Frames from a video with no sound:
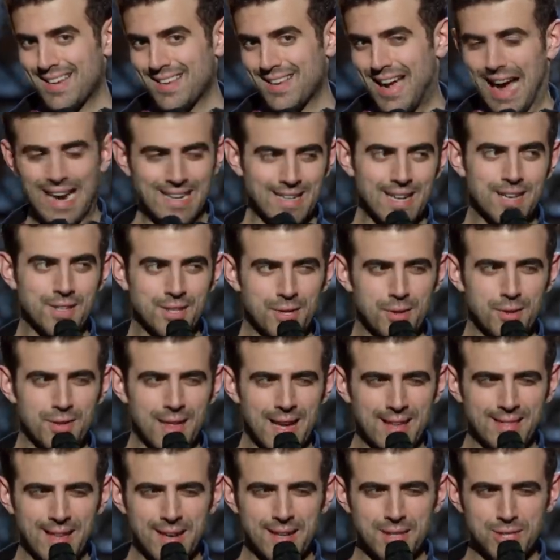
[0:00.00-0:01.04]
I did do
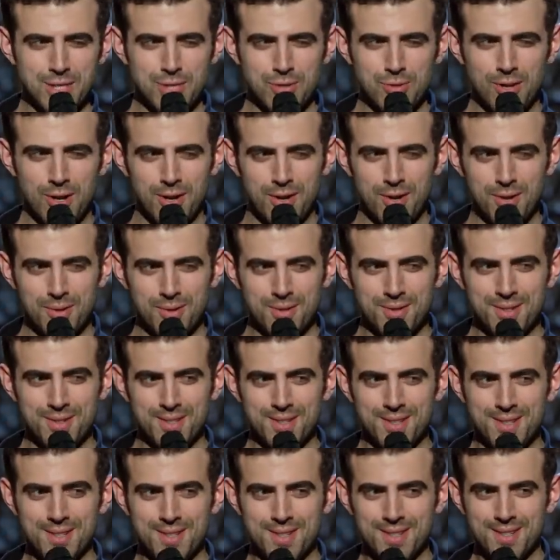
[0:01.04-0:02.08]
that, that is true.
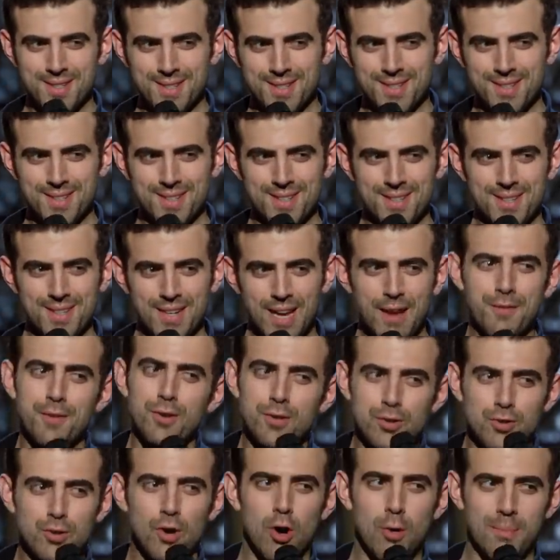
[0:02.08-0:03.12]
If you
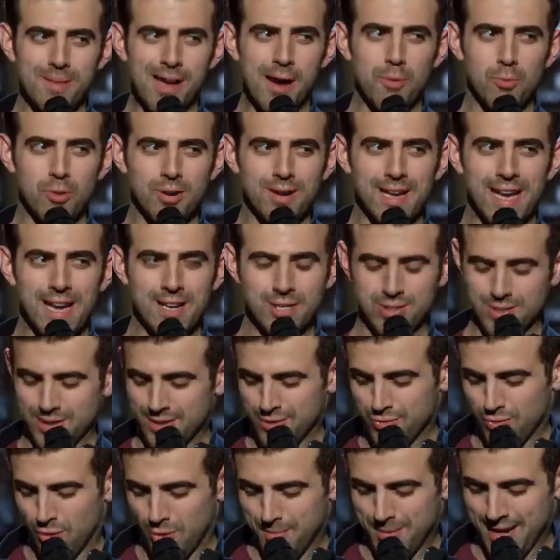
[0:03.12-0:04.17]
troll me, I will occasionally
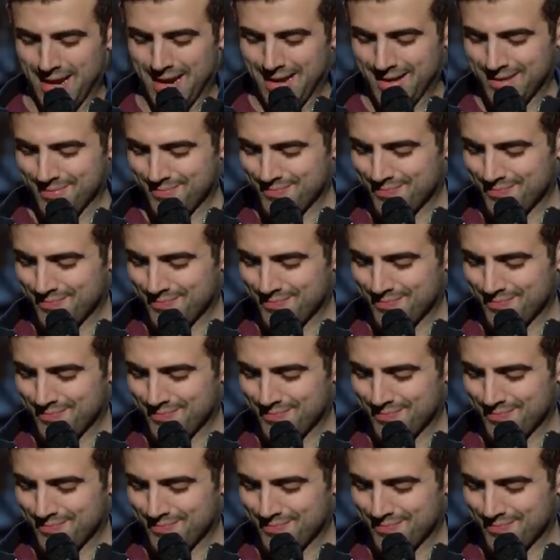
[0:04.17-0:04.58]
troll back.